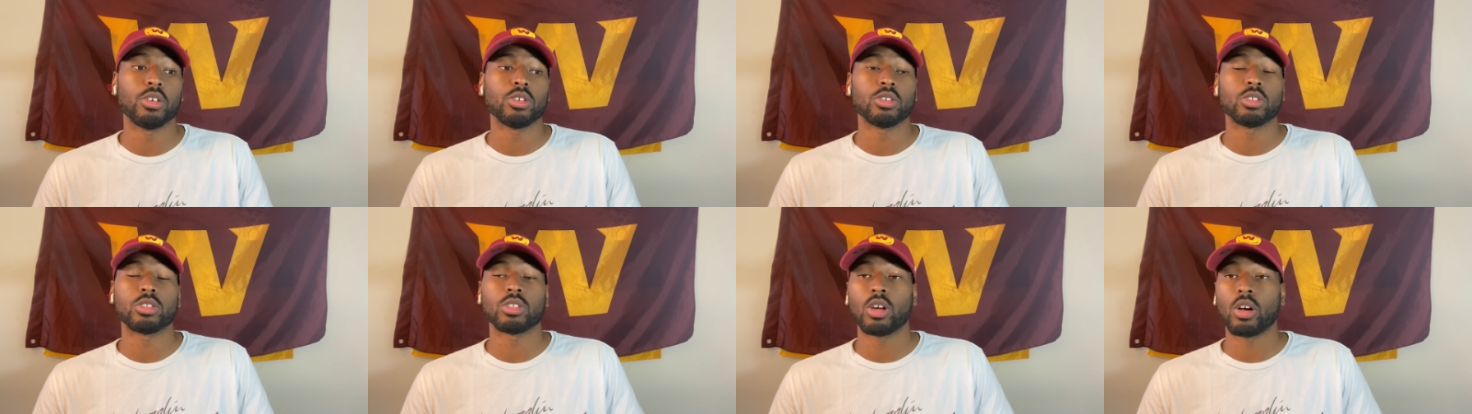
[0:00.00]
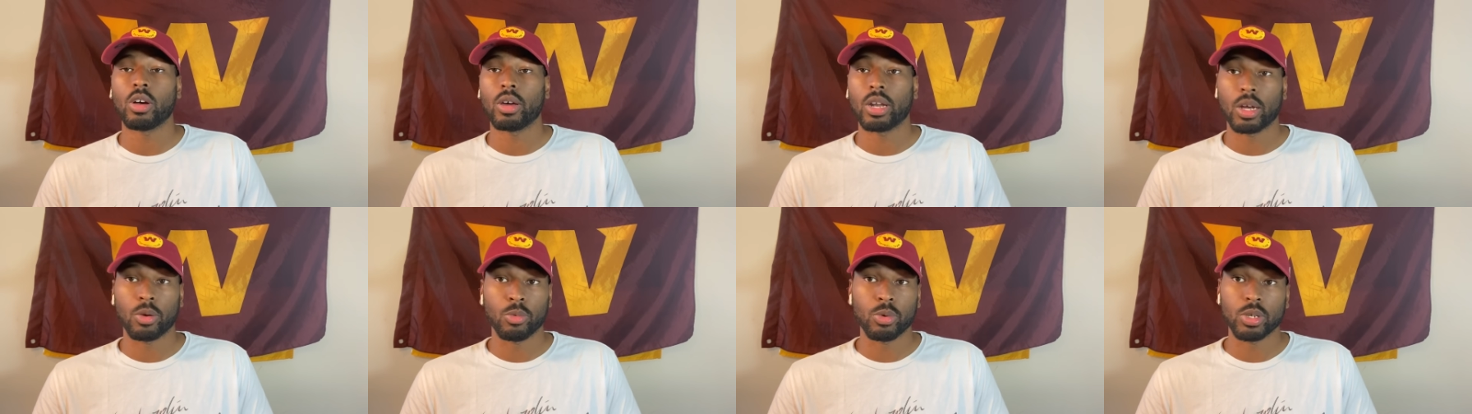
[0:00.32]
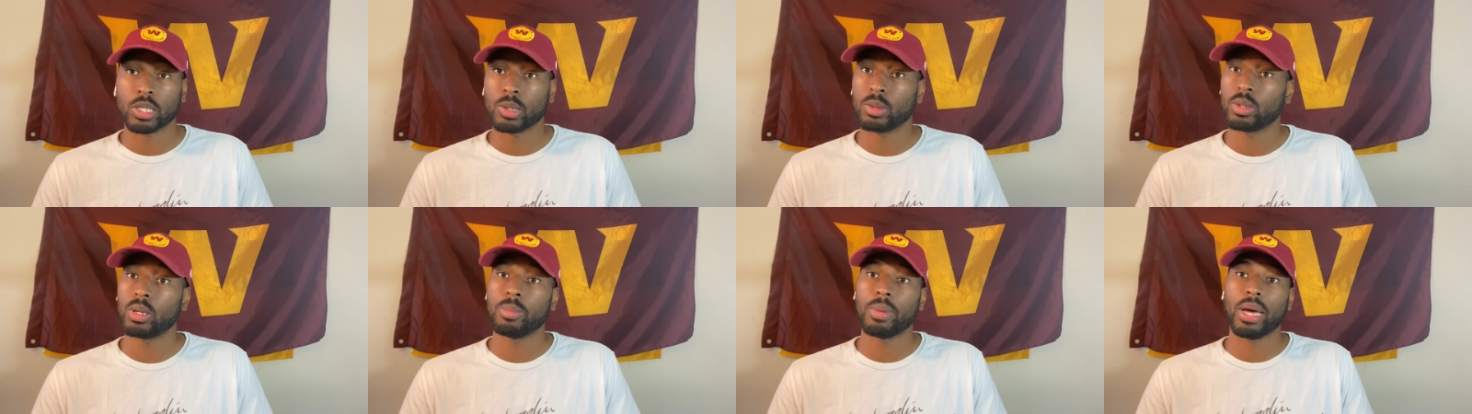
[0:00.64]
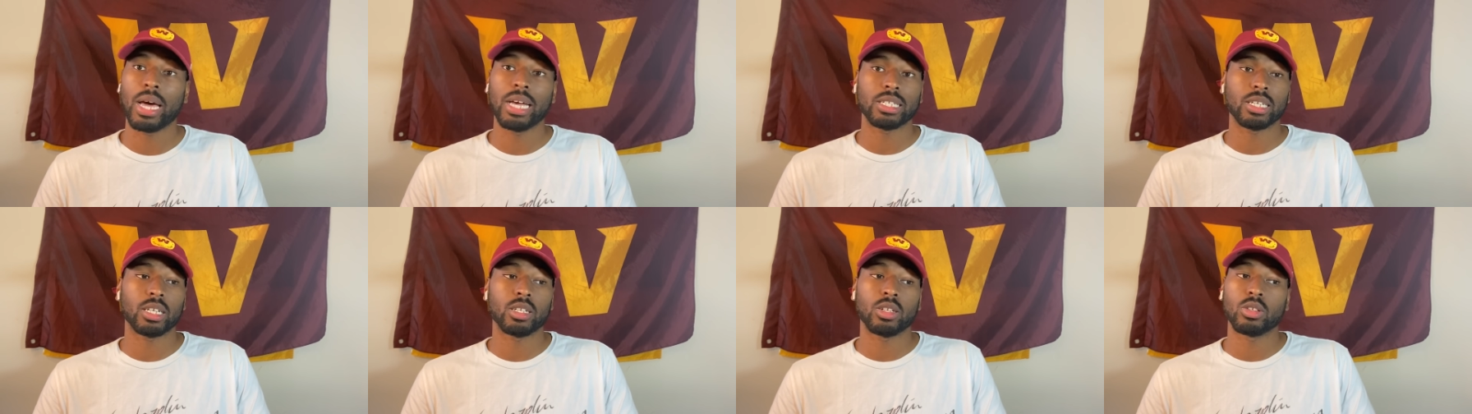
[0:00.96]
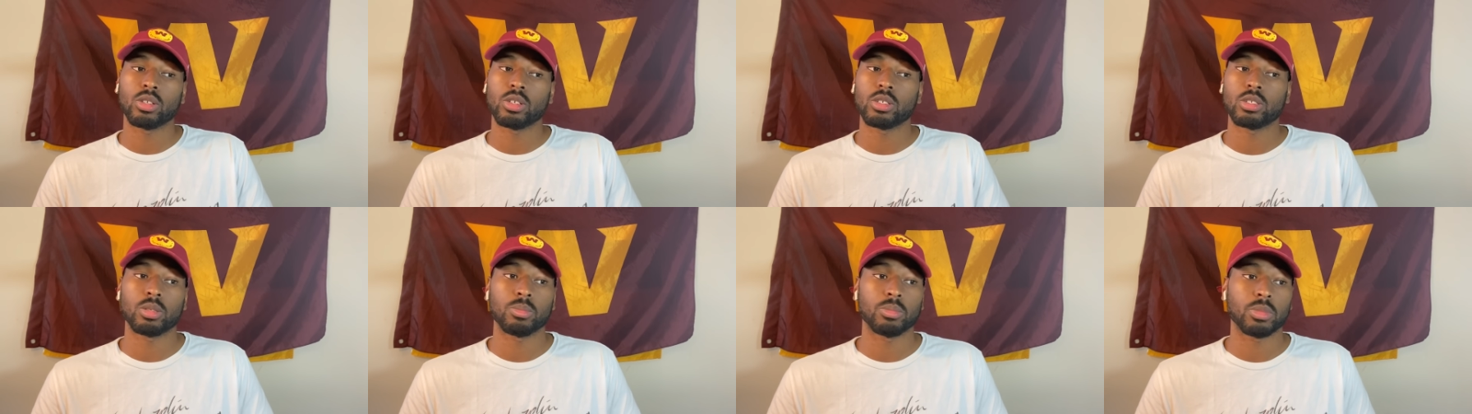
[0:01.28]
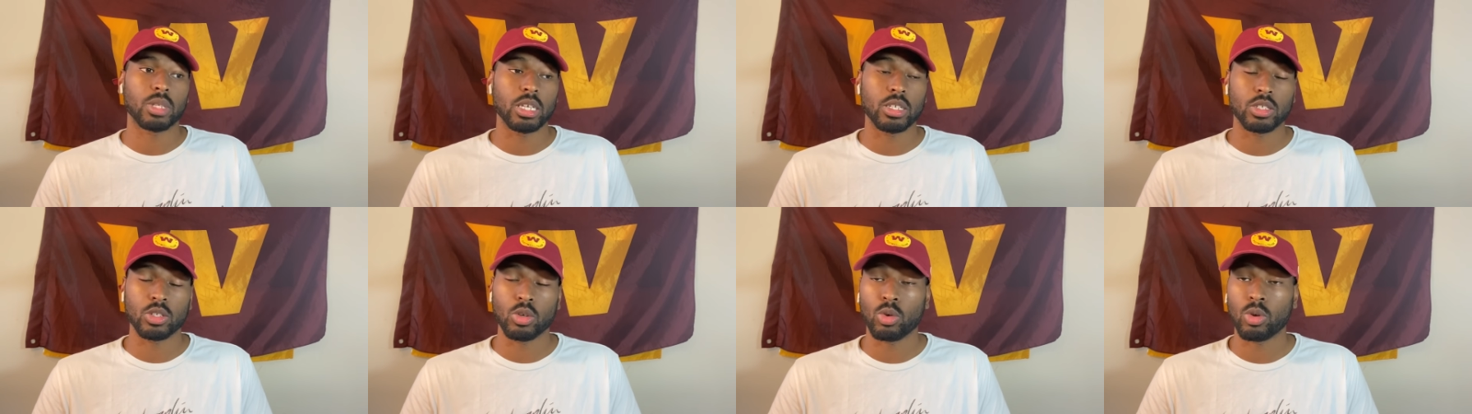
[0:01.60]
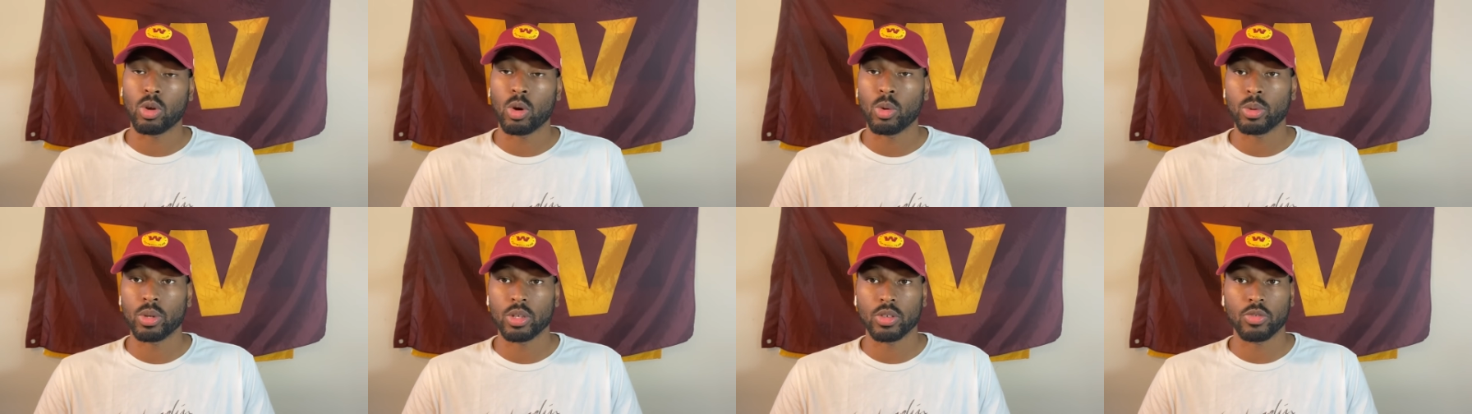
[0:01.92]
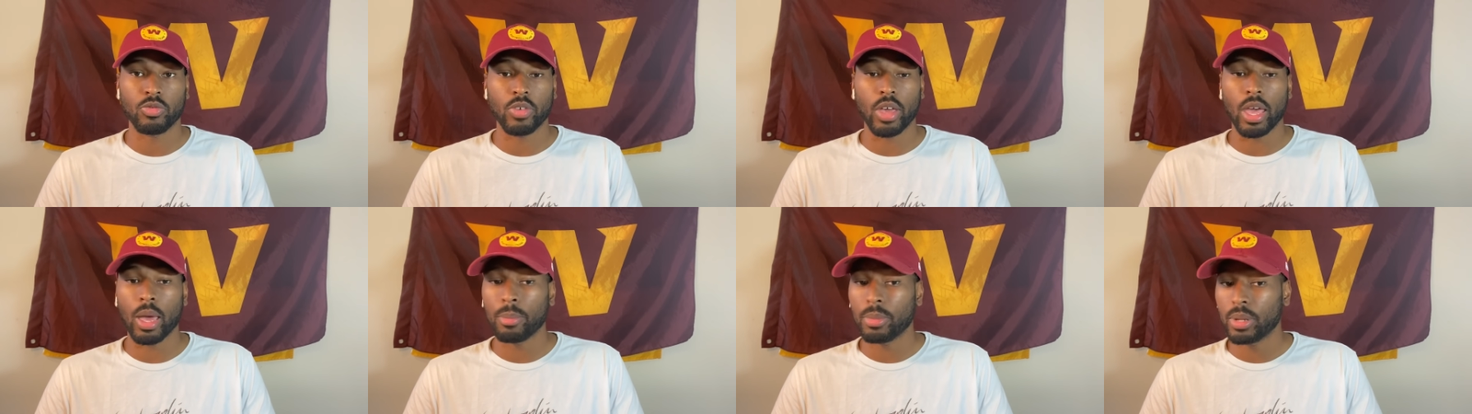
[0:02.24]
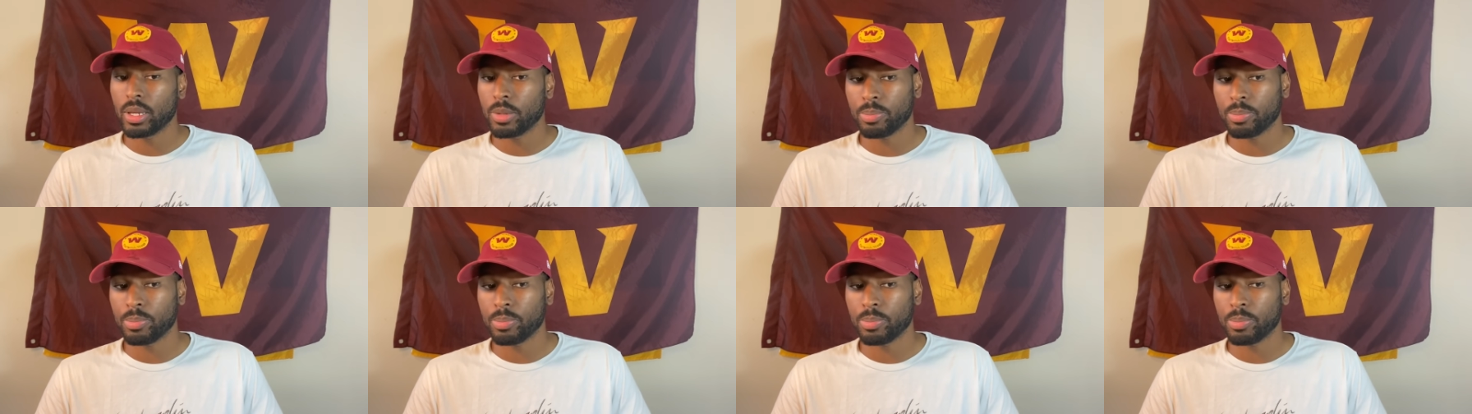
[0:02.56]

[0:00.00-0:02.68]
So, and I wish him the best. I know there's some things going on with his family,